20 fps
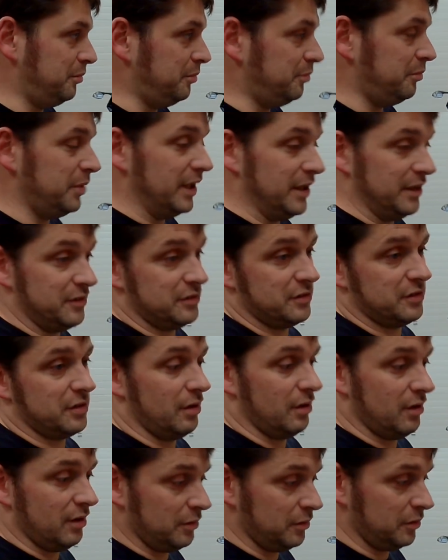bits
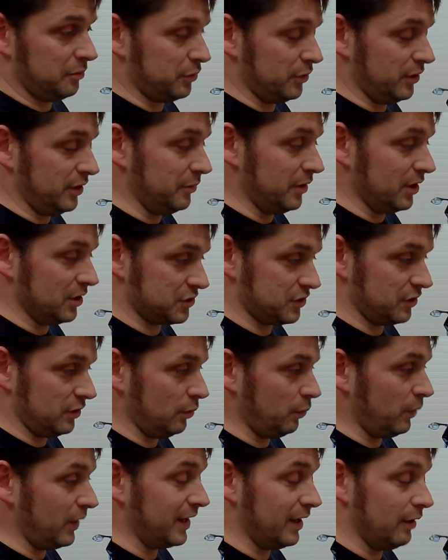pretty much, so I
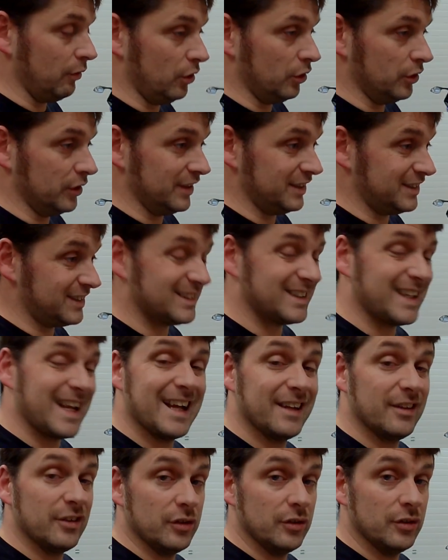went out on a
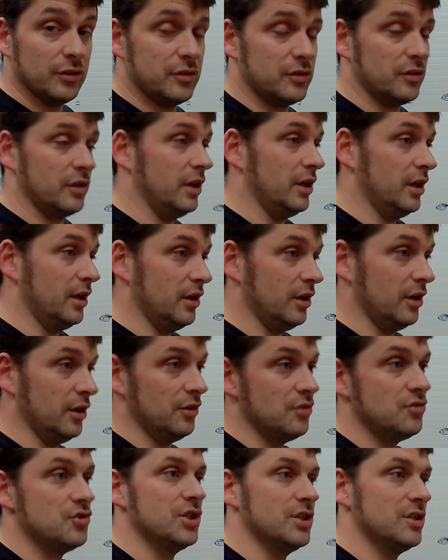standard
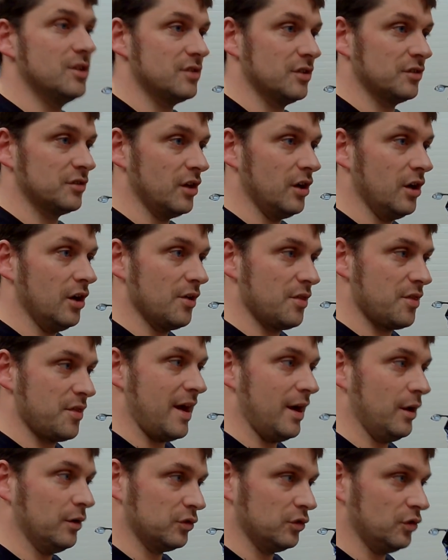
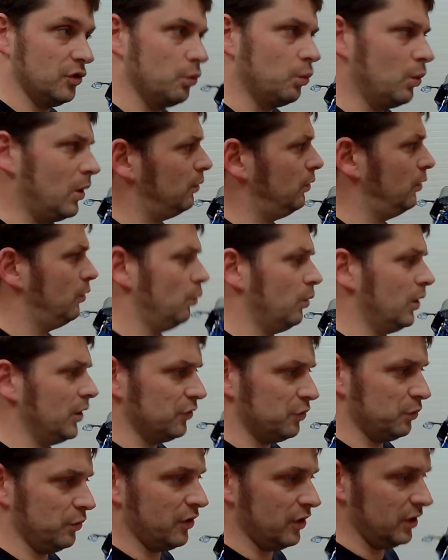GSX-R1000, one of the
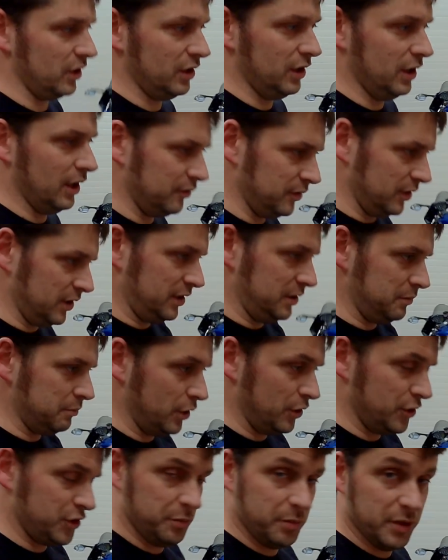ones with the lovely
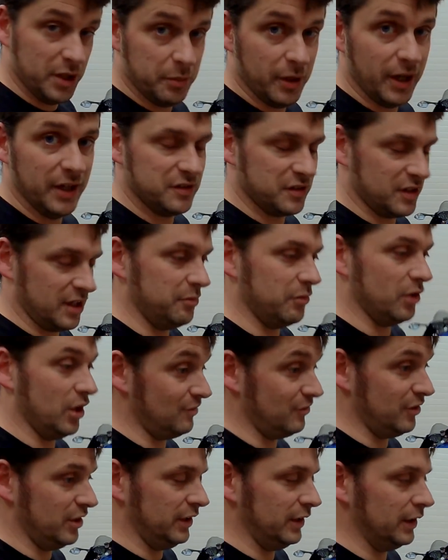MotoGP paint scheme that I
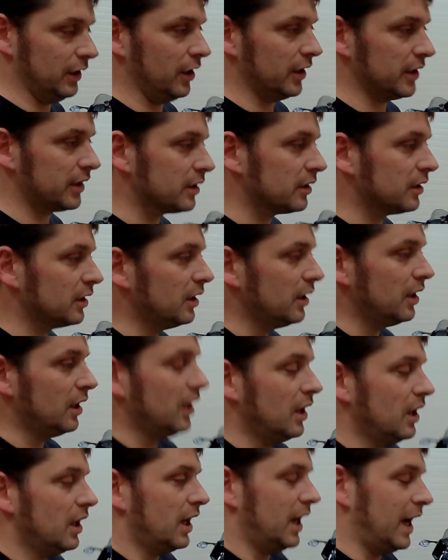really like.
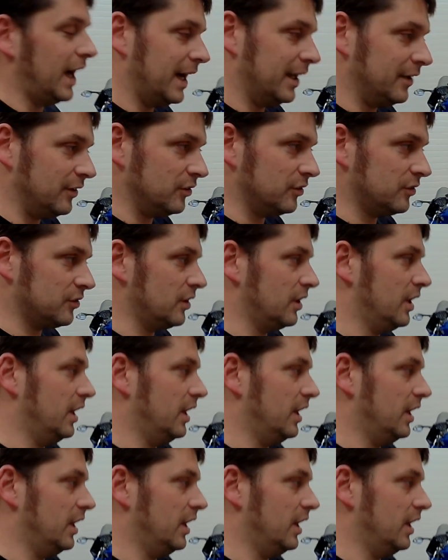And